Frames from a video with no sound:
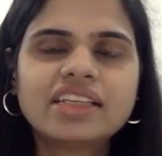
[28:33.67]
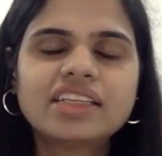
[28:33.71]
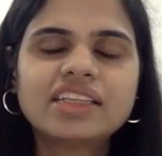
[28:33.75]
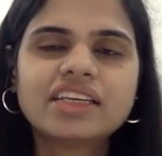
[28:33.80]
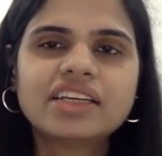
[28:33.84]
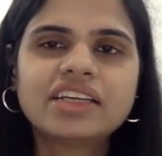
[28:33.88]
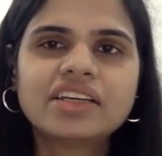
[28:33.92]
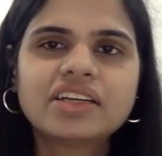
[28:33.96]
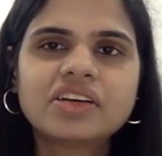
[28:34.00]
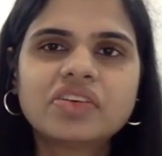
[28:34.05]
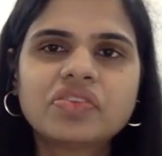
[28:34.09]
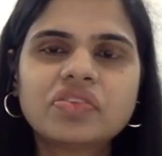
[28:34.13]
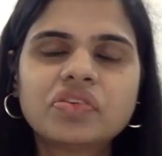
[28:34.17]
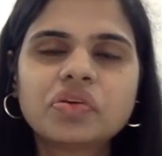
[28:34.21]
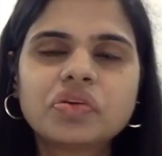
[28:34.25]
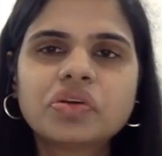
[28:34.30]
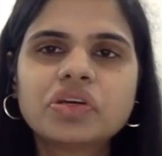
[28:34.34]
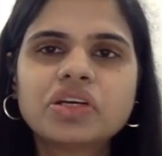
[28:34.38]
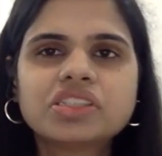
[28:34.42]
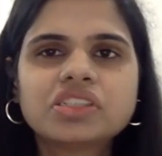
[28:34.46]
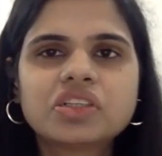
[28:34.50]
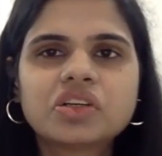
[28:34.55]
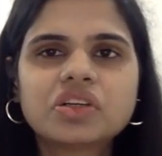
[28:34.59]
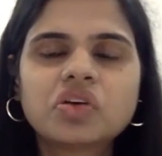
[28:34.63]
I think a few
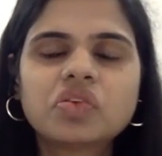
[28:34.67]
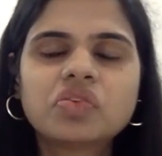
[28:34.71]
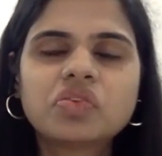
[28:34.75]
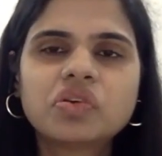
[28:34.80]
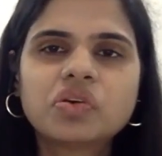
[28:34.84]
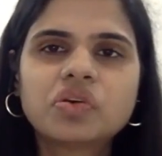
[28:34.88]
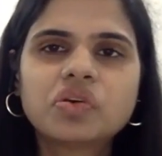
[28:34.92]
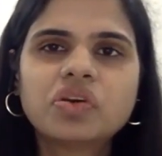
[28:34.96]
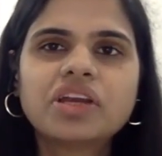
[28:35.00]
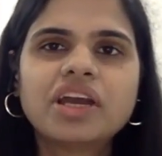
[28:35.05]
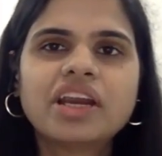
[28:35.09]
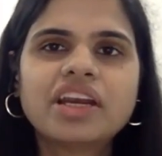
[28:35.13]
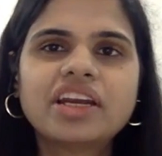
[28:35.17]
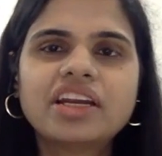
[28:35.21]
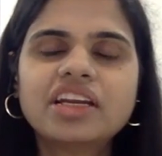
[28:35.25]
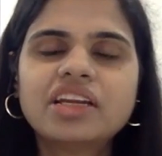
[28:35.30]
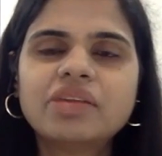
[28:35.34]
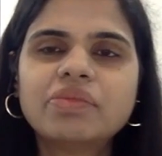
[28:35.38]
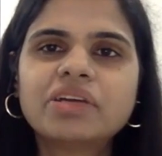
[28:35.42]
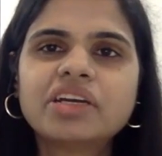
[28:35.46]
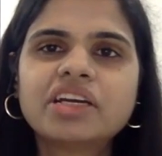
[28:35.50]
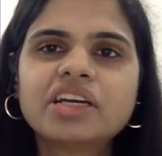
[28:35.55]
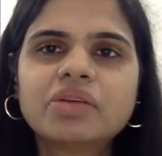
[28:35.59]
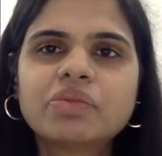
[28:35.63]
years ago we only had a
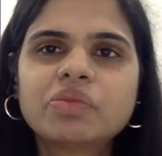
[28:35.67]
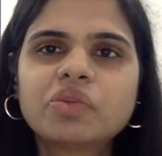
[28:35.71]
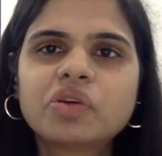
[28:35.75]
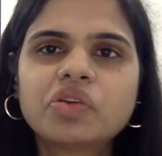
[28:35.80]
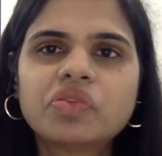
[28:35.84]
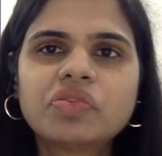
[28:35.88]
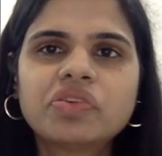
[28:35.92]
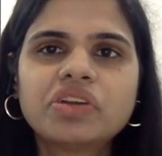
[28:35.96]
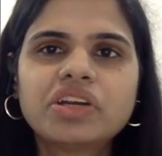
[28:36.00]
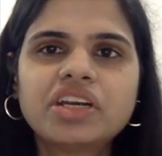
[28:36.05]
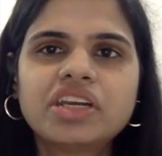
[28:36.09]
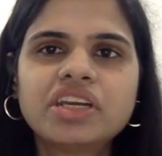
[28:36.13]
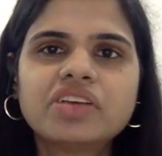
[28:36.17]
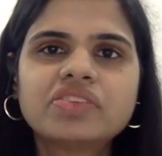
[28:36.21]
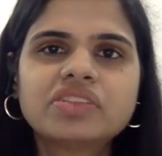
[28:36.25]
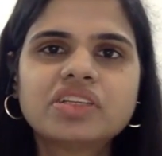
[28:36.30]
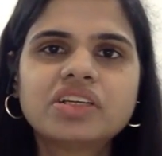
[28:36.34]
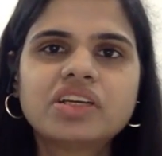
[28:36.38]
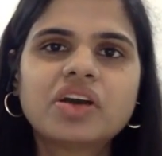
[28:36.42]
limited number of ETFs,